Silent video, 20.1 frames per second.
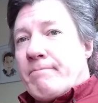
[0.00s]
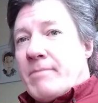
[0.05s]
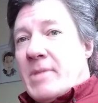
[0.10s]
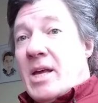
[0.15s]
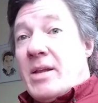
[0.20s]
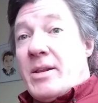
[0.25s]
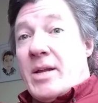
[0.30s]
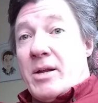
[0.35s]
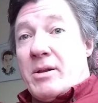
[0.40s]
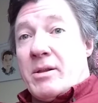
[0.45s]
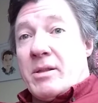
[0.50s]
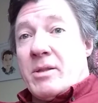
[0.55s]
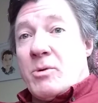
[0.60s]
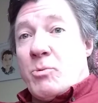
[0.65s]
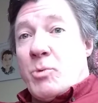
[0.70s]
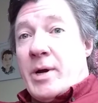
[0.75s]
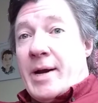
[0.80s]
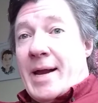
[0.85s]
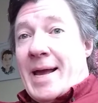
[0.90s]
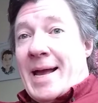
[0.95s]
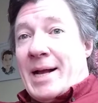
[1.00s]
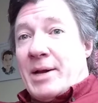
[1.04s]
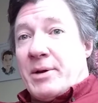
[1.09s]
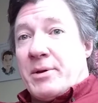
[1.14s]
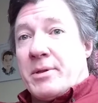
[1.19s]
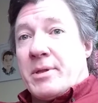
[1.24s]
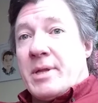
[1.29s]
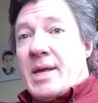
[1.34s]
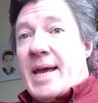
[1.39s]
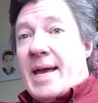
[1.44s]
And that's where
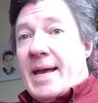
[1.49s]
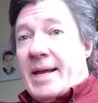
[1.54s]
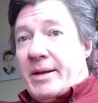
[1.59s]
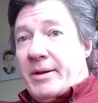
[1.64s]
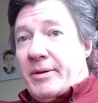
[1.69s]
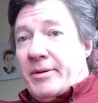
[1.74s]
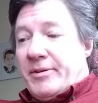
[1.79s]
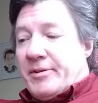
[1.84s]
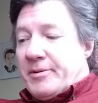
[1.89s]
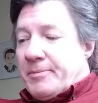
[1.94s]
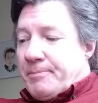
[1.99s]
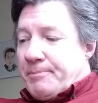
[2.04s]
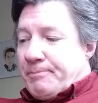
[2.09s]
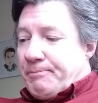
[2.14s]
Acts ends.